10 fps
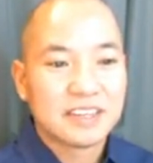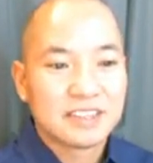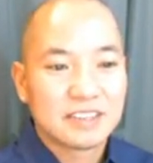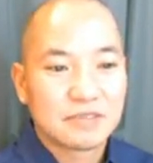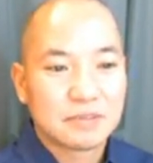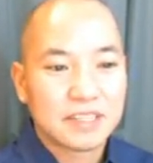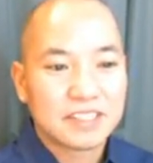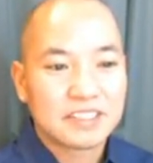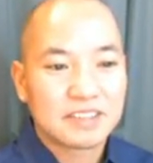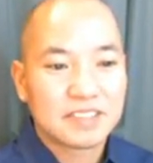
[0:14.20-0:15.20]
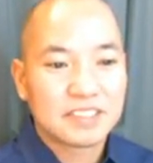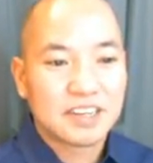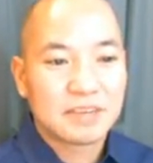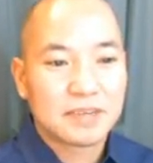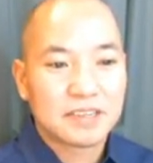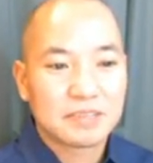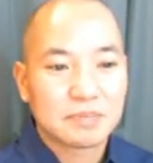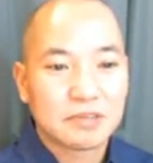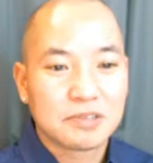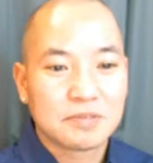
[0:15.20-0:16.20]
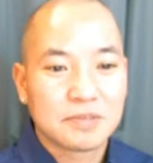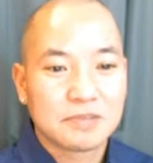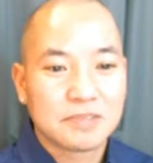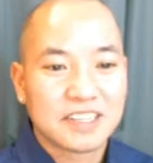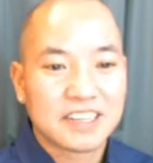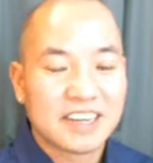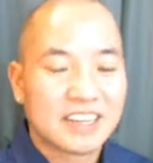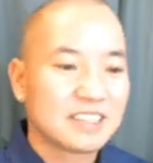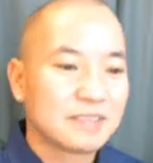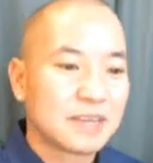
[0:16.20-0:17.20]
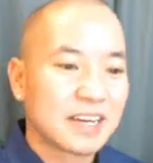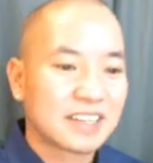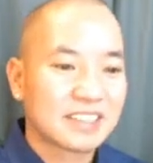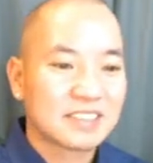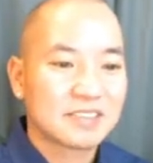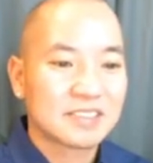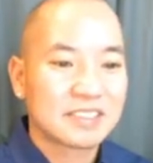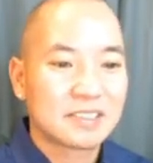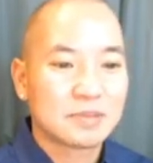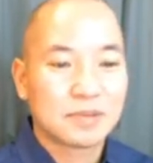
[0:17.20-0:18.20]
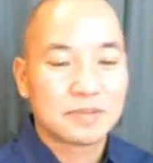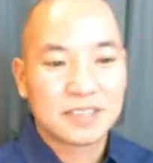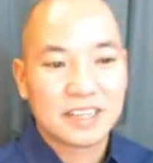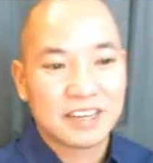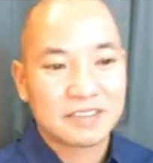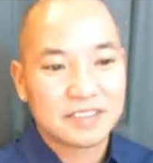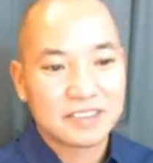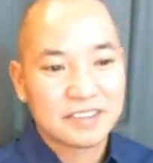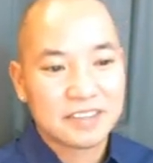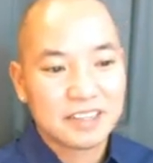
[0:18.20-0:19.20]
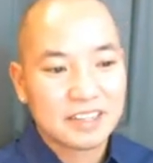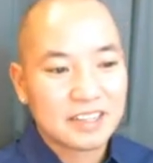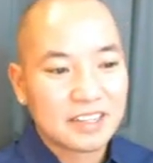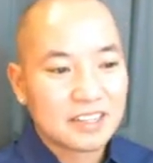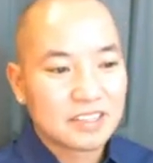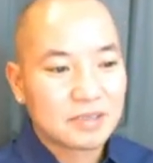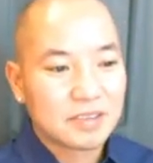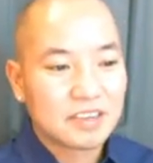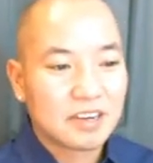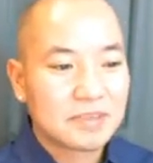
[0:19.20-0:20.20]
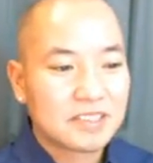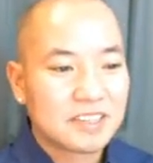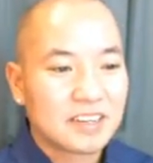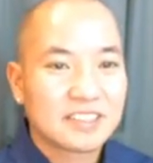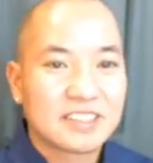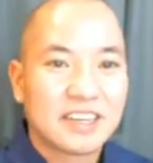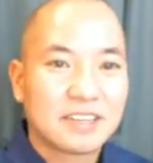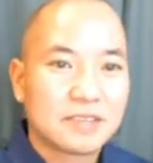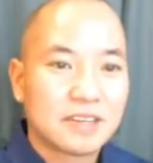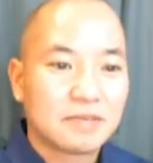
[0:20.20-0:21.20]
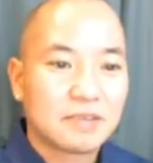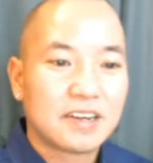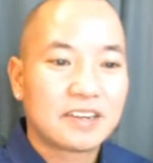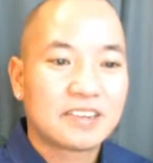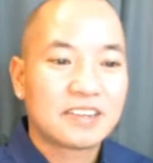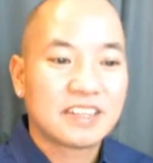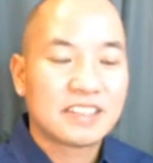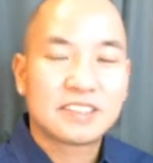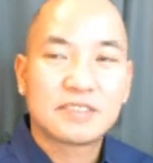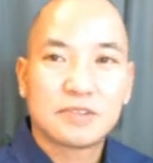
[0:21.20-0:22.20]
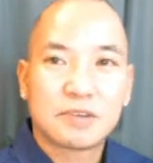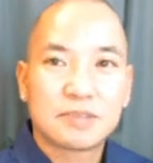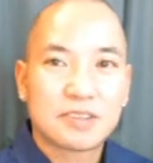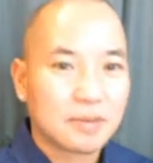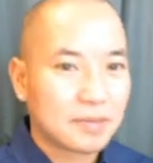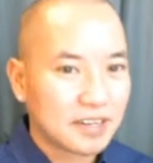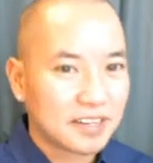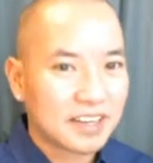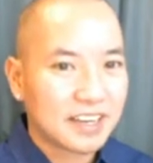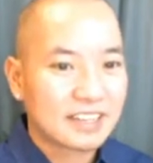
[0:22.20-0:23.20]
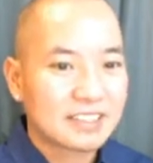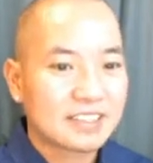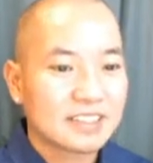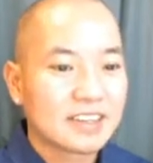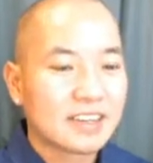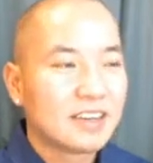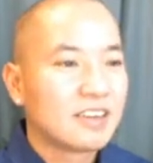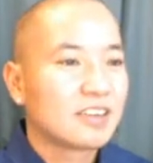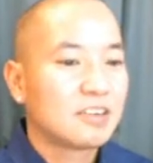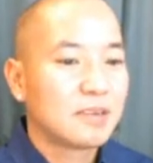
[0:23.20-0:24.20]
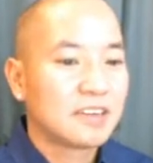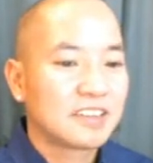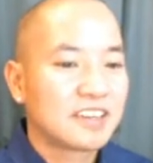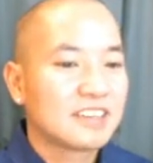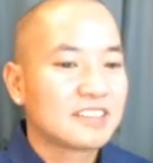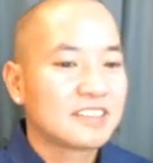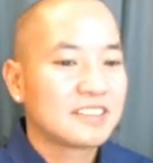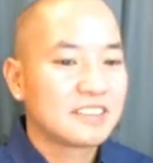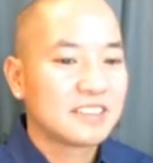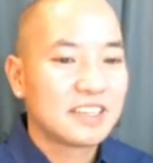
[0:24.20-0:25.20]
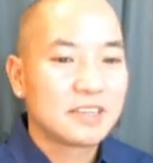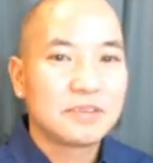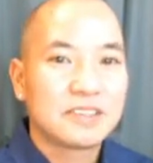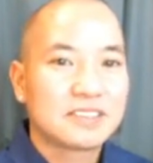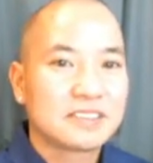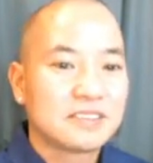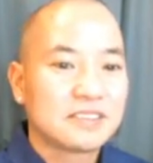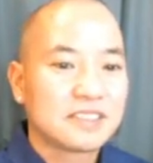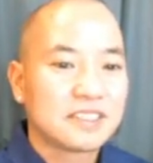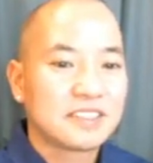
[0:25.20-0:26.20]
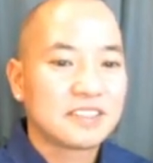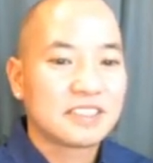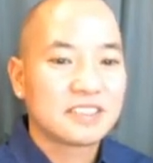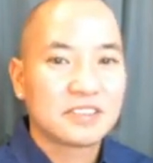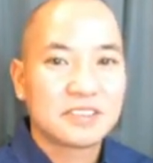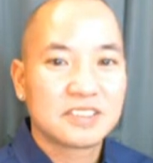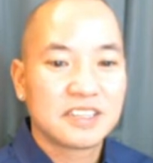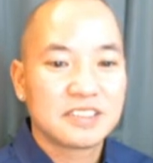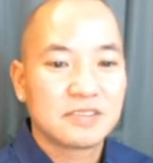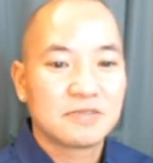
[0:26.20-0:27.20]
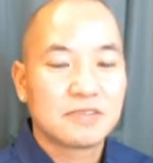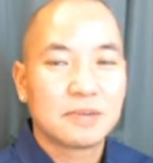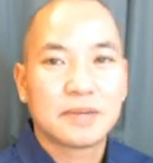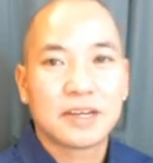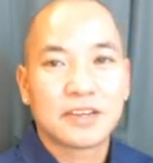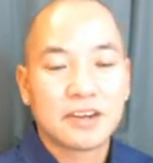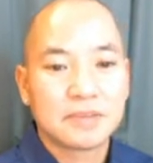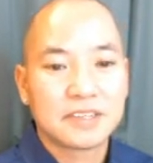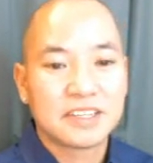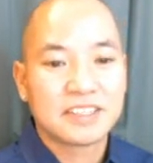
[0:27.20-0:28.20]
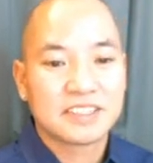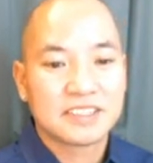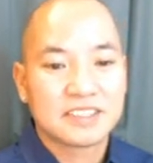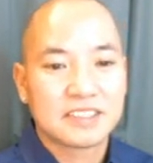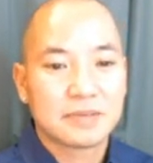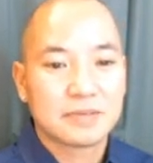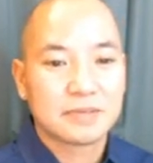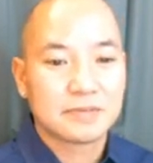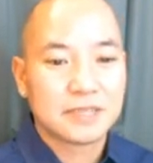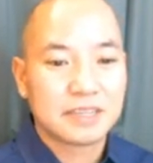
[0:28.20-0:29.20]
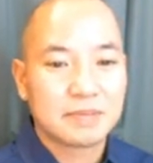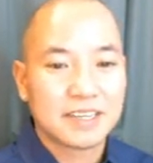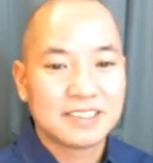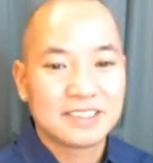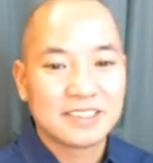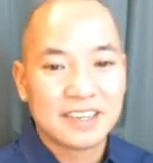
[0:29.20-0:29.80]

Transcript: the formation of these compounds both one way and back. So this is what we have here. So we have carbon dioxide, we have water, and this forms carbonic acid. Carbonic acid in an aqueous solution dissociates to form bicarbonate. This is a weak base.